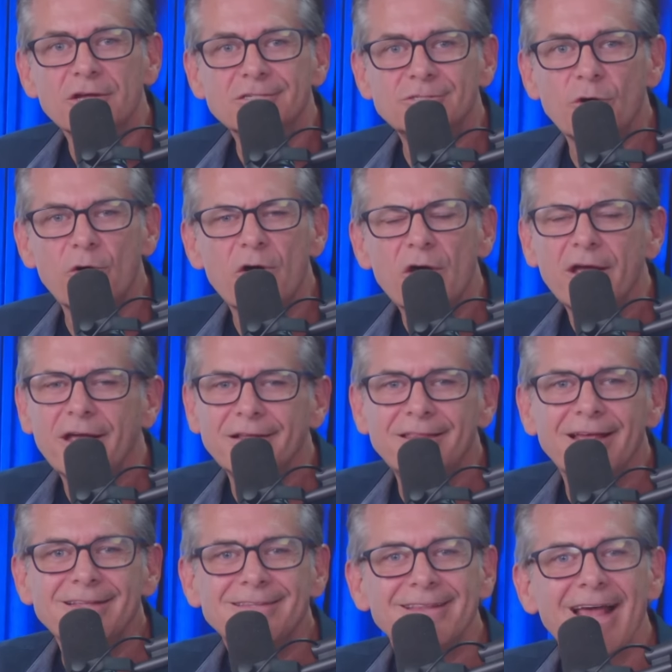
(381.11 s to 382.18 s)
So
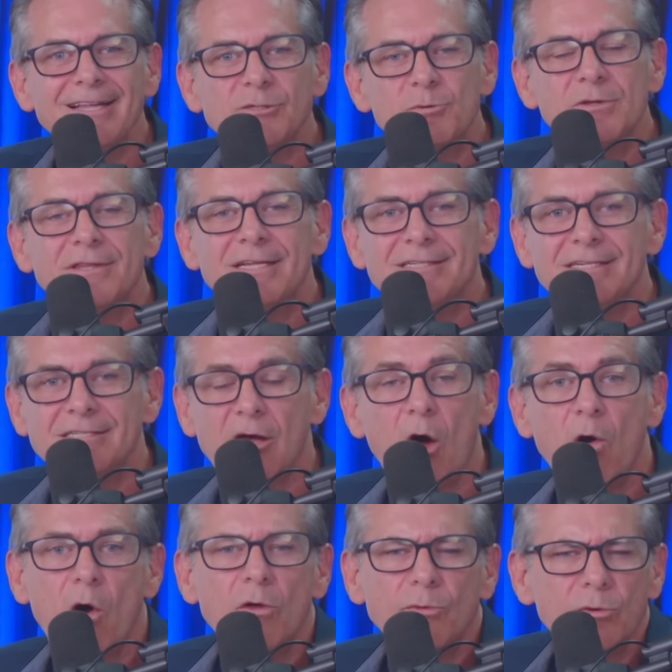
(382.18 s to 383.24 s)
that's what this is.
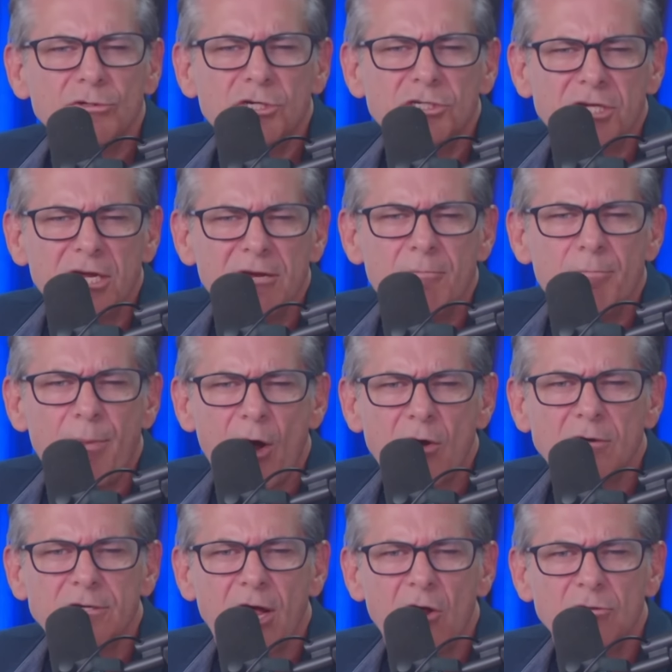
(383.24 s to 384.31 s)
Oh, they're just going to
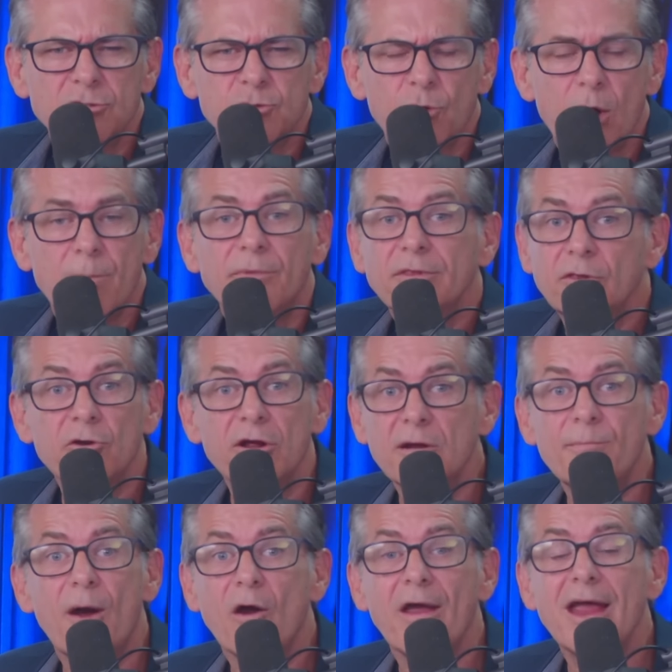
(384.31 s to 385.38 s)
bar Donald Trump. They're going to
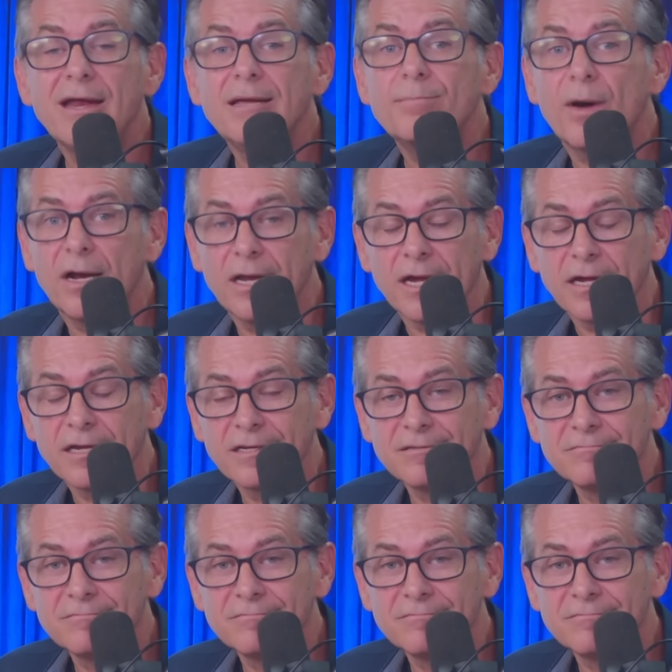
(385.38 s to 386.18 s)
bar anybody.